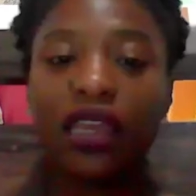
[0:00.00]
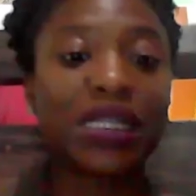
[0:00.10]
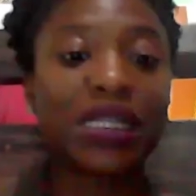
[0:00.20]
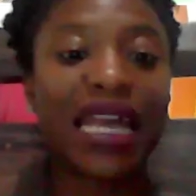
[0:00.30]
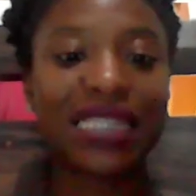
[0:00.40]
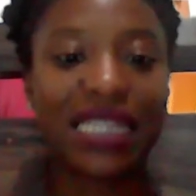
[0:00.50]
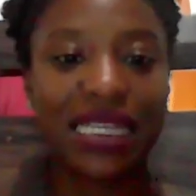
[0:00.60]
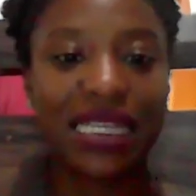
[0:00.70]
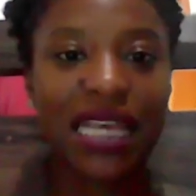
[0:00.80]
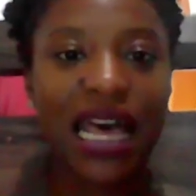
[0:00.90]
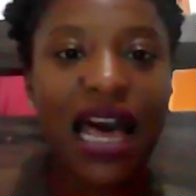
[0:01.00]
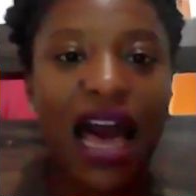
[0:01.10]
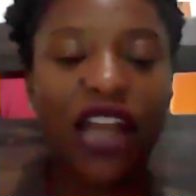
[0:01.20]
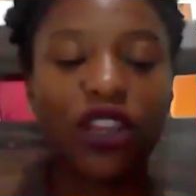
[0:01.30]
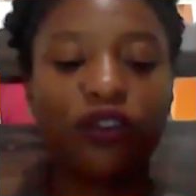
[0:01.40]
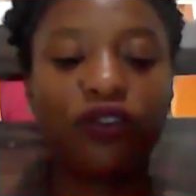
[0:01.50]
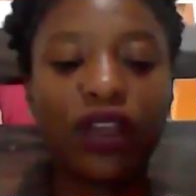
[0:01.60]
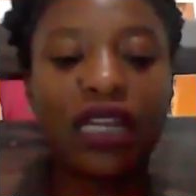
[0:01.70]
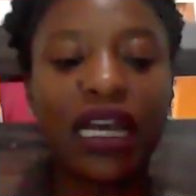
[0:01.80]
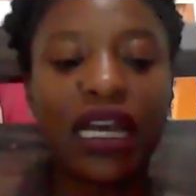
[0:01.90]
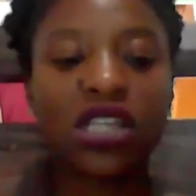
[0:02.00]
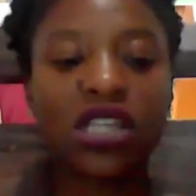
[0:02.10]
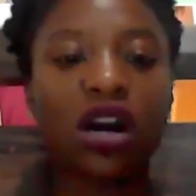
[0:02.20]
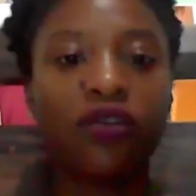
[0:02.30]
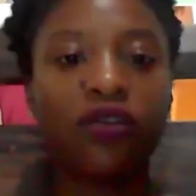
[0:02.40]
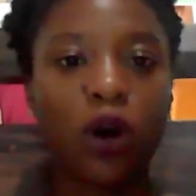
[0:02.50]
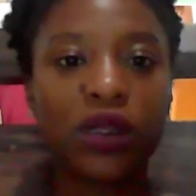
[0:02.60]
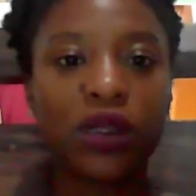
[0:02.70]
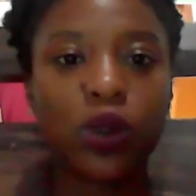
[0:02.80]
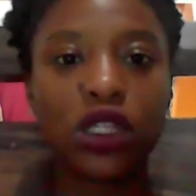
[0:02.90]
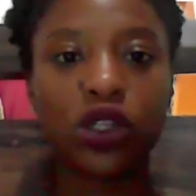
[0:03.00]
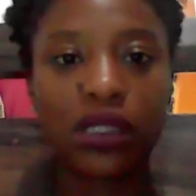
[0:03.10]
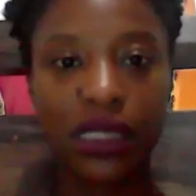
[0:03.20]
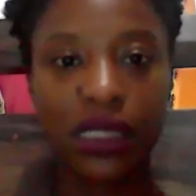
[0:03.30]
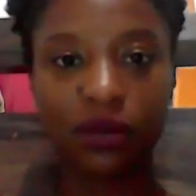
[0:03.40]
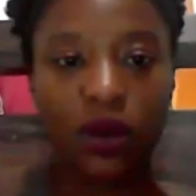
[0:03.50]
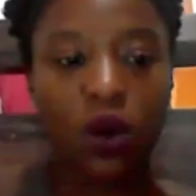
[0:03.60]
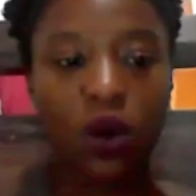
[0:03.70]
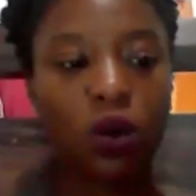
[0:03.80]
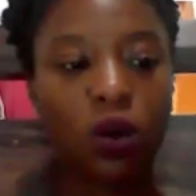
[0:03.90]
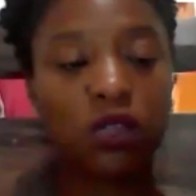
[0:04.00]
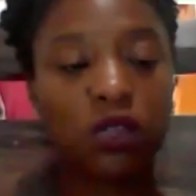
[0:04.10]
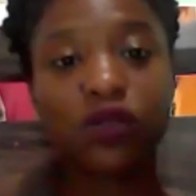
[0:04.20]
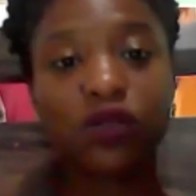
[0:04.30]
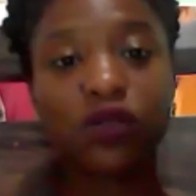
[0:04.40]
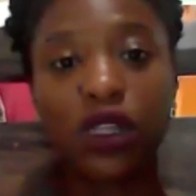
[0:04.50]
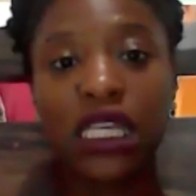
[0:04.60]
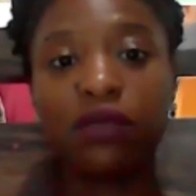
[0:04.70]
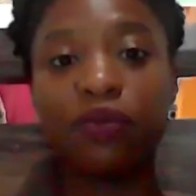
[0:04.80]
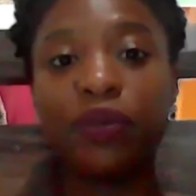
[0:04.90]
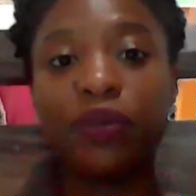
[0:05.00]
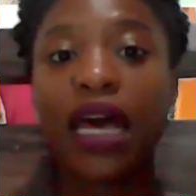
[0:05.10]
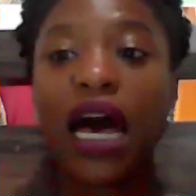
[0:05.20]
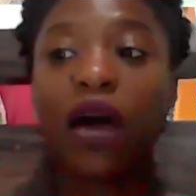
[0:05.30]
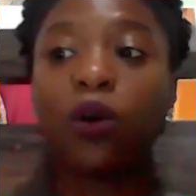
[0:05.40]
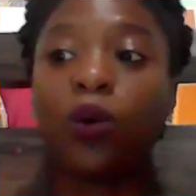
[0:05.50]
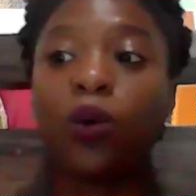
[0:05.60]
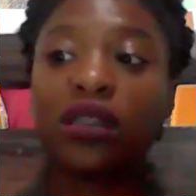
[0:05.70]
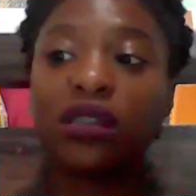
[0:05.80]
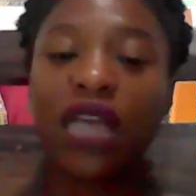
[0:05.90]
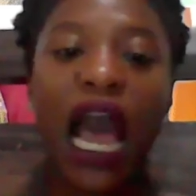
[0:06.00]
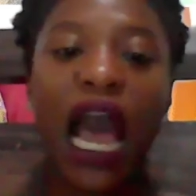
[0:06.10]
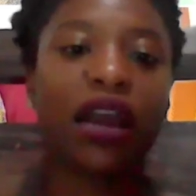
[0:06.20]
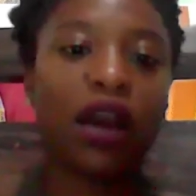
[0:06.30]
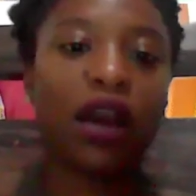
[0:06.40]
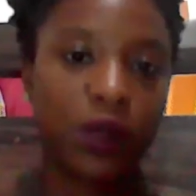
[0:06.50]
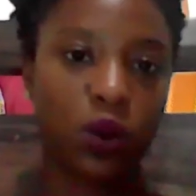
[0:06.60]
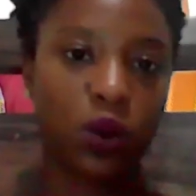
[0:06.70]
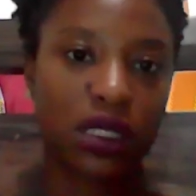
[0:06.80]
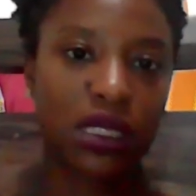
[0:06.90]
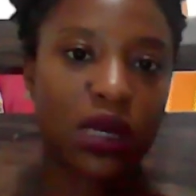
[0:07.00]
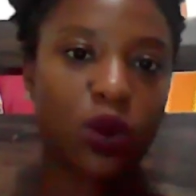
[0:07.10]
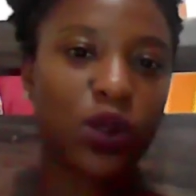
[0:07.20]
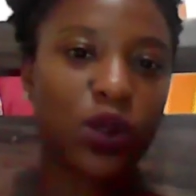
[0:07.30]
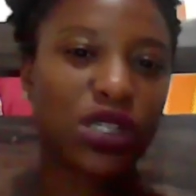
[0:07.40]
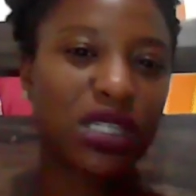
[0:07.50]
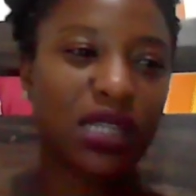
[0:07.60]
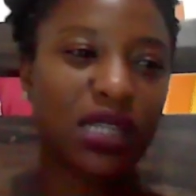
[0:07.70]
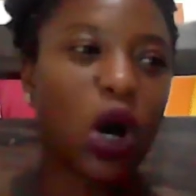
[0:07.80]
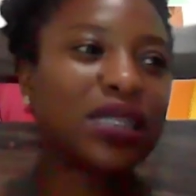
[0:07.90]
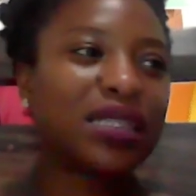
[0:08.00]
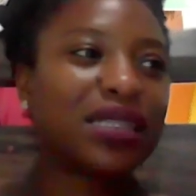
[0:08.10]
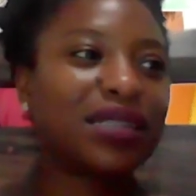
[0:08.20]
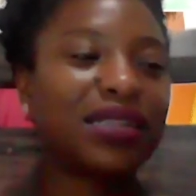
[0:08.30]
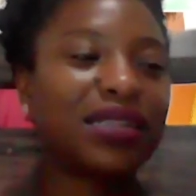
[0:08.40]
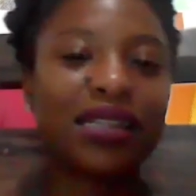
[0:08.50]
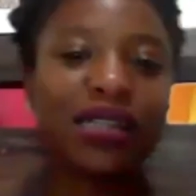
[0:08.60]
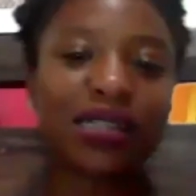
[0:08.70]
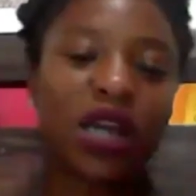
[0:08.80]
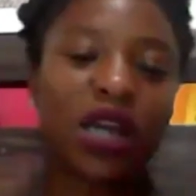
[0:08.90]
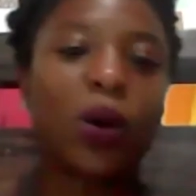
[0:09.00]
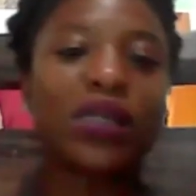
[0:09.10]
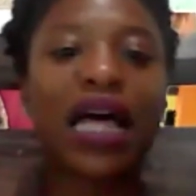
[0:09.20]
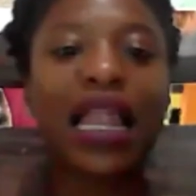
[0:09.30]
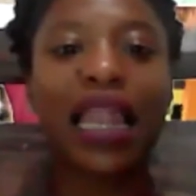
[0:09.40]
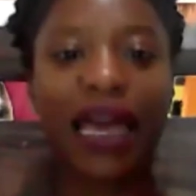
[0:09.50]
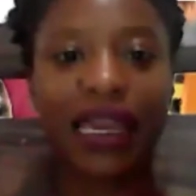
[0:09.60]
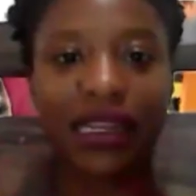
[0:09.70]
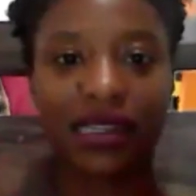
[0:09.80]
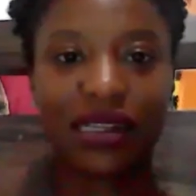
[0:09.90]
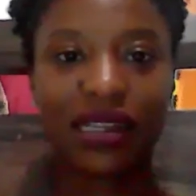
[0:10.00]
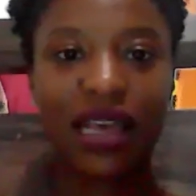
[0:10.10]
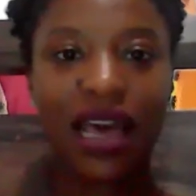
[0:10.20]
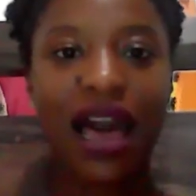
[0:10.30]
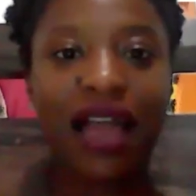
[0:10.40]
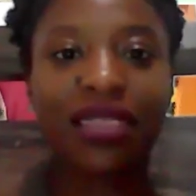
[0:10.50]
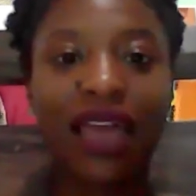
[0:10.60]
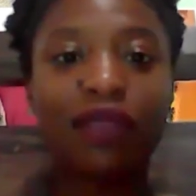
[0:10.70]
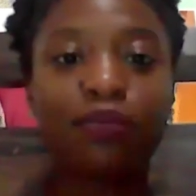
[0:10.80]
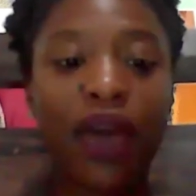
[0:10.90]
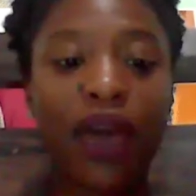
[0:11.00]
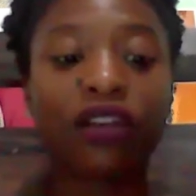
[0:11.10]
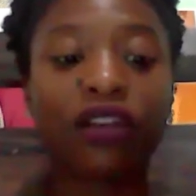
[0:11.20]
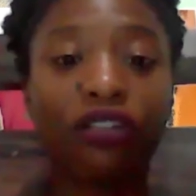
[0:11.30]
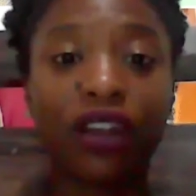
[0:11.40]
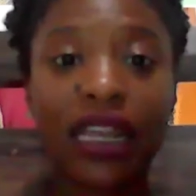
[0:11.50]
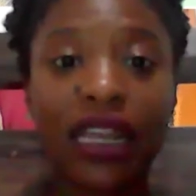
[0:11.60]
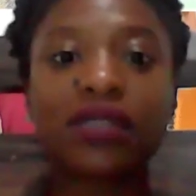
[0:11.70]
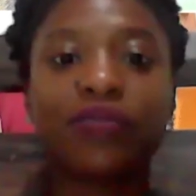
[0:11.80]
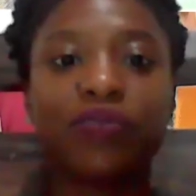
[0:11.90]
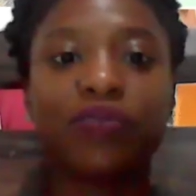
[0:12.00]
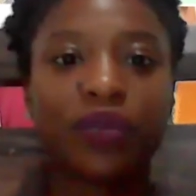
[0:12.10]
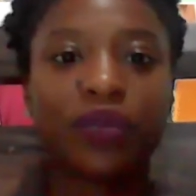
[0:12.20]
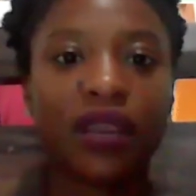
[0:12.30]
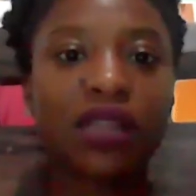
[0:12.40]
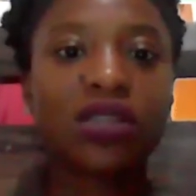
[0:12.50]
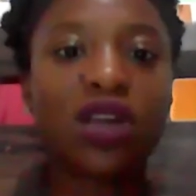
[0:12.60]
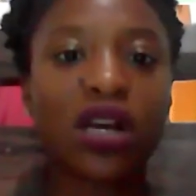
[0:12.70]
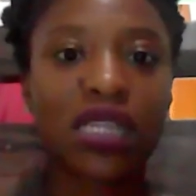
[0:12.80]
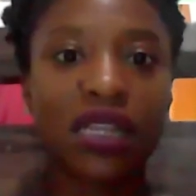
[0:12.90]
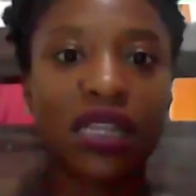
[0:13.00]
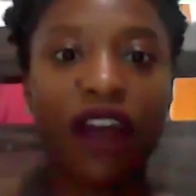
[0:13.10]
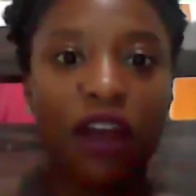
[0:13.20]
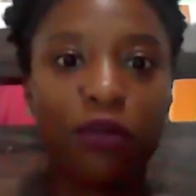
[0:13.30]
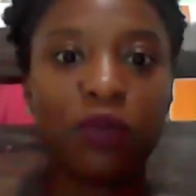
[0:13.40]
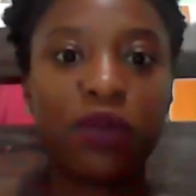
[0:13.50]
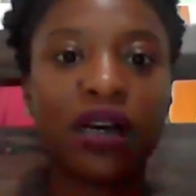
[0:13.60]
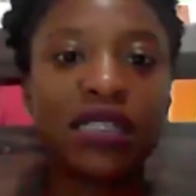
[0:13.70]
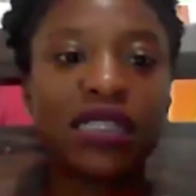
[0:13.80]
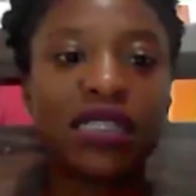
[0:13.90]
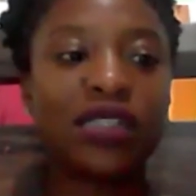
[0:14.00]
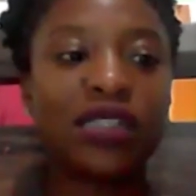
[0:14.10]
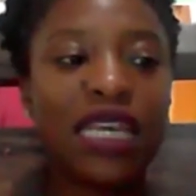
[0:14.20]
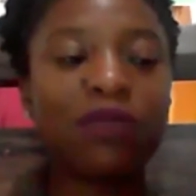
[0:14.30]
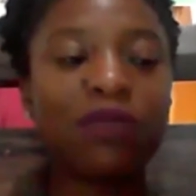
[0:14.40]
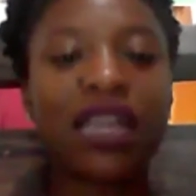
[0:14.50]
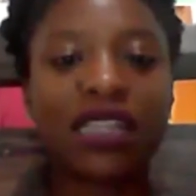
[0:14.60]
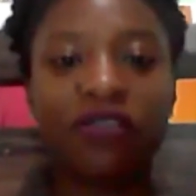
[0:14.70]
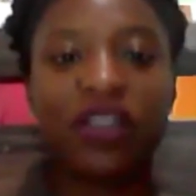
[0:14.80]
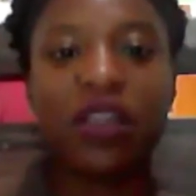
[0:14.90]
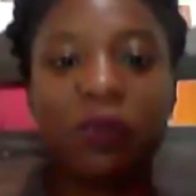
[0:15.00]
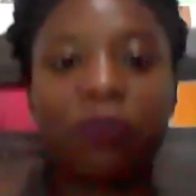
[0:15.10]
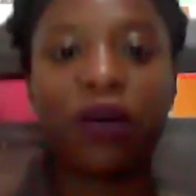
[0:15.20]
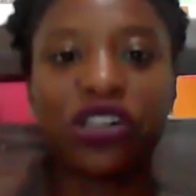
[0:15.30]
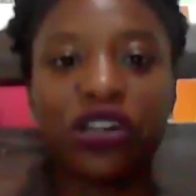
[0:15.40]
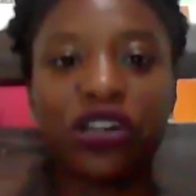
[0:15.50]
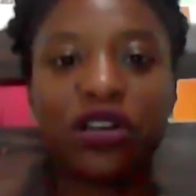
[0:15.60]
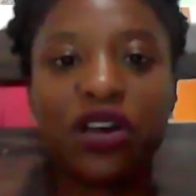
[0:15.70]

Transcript: it like this. and you feel that tug of war between your team, what's best for your team, and what higher ups want, which is not always, it doesn't always align. And that might create a toxic environment because the team starts to feel the pressure